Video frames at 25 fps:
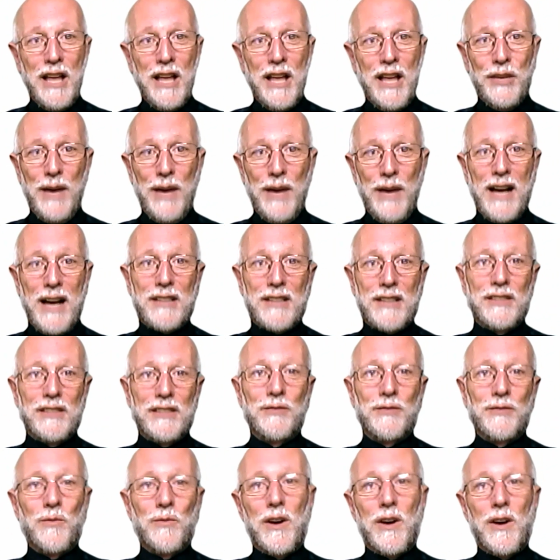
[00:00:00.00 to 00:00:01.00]
You actually
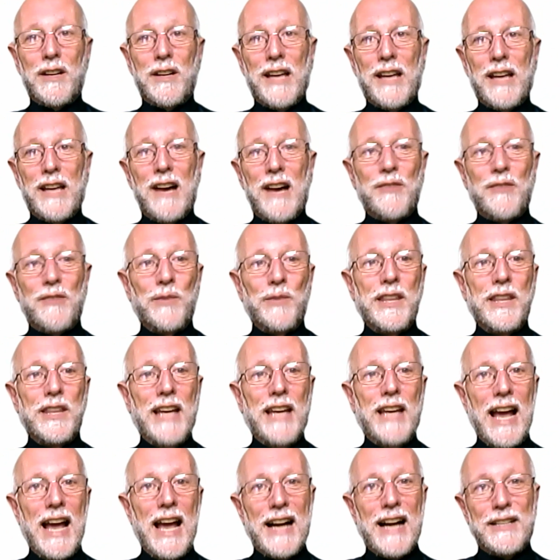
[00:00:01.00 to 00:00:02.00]
walk out with
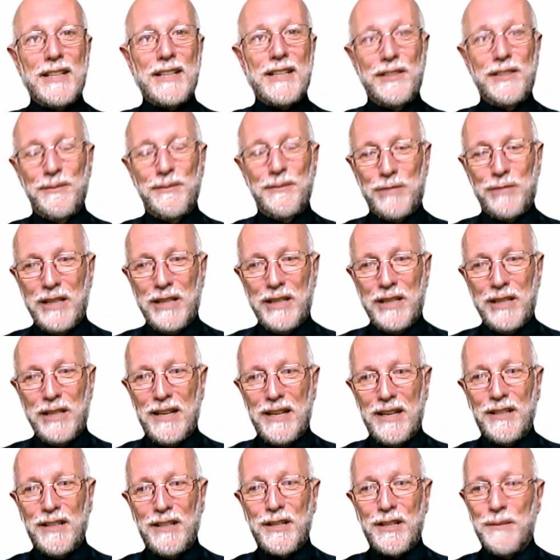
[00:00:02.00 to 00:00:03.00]
an action plan
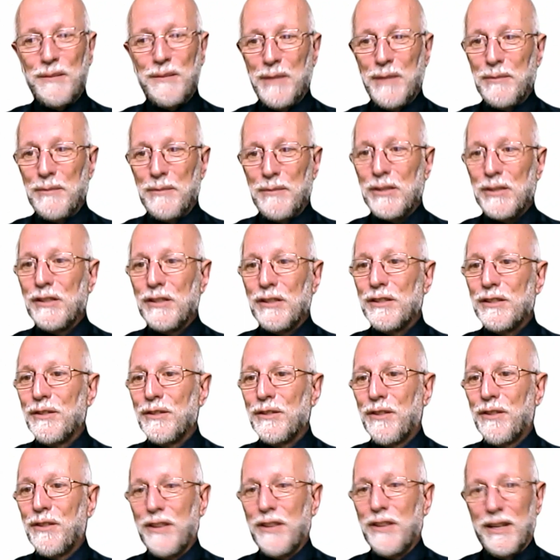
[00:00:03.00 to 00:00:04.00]
and a commitment to
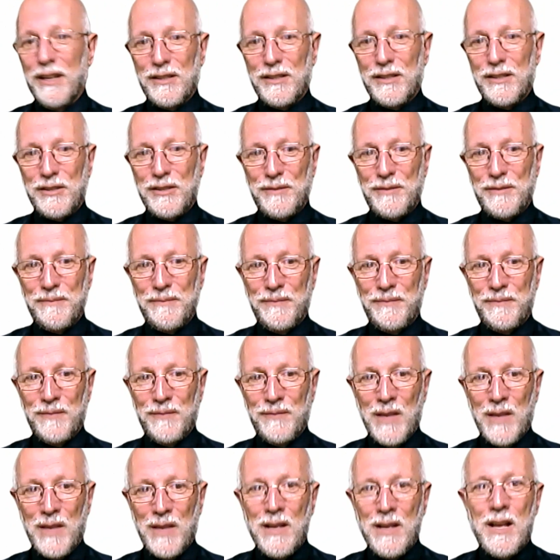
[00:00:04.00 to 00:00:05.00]
do things.
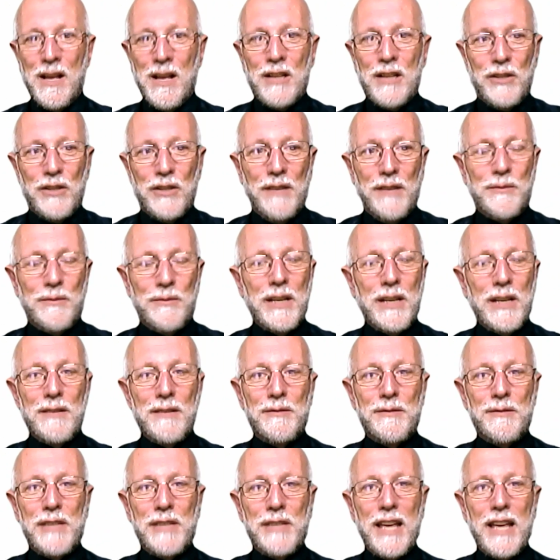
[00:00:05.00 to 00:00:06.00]
So that
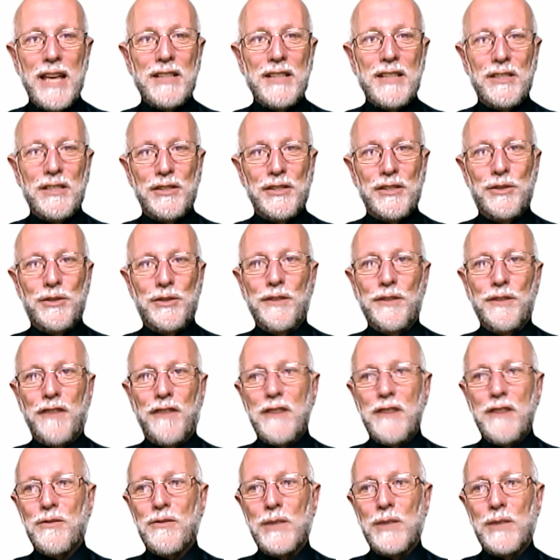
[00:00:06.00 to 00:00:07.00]
takes us to the
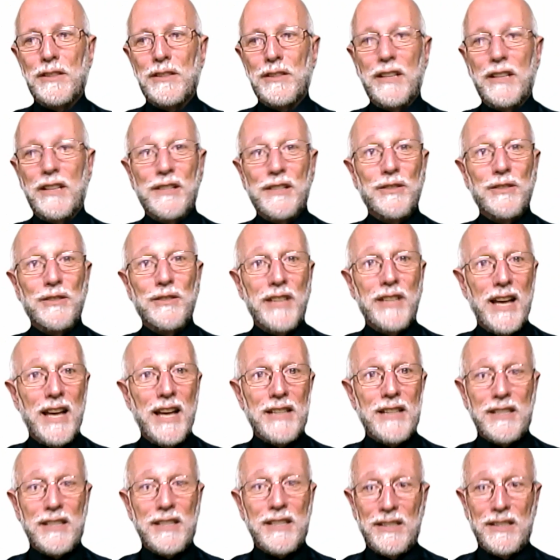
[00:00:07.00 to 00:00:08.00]
final question I usually
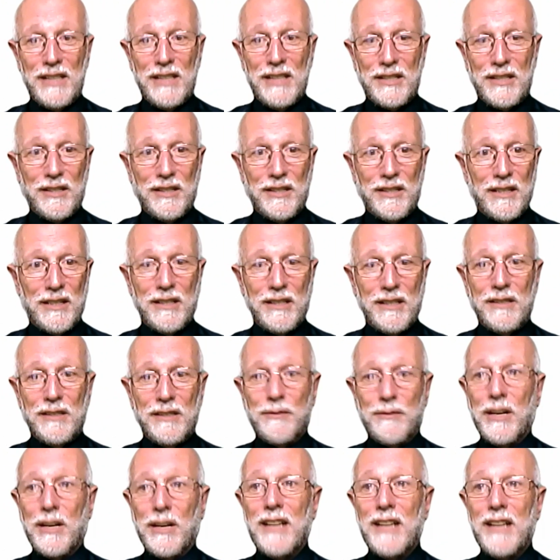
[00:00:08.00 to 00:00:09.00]
ask in a session like this. I'm
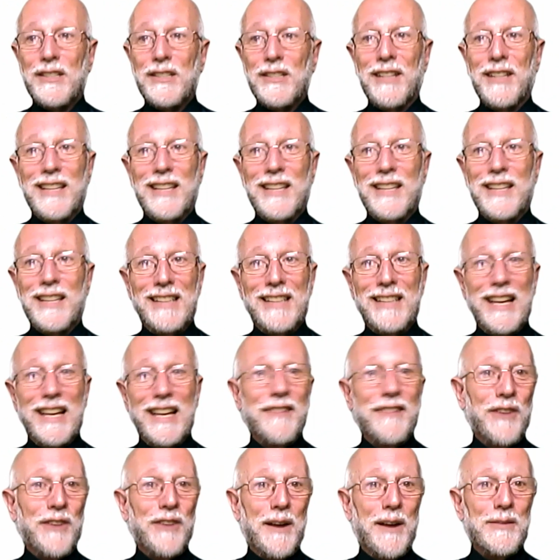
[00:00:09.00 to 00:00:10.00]
going to ask it again today
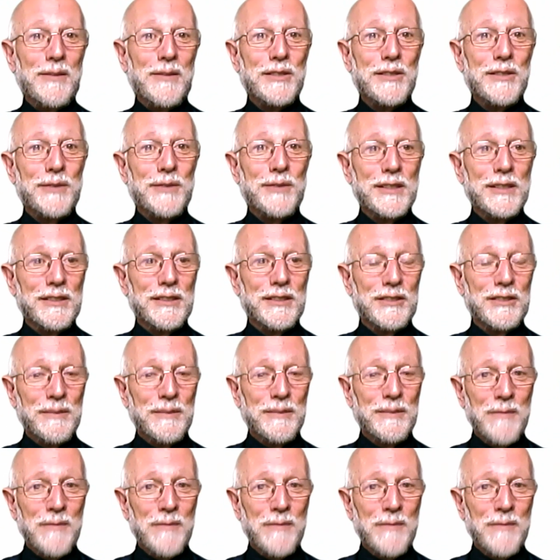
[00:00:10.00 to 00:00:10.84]
for obvious reasons.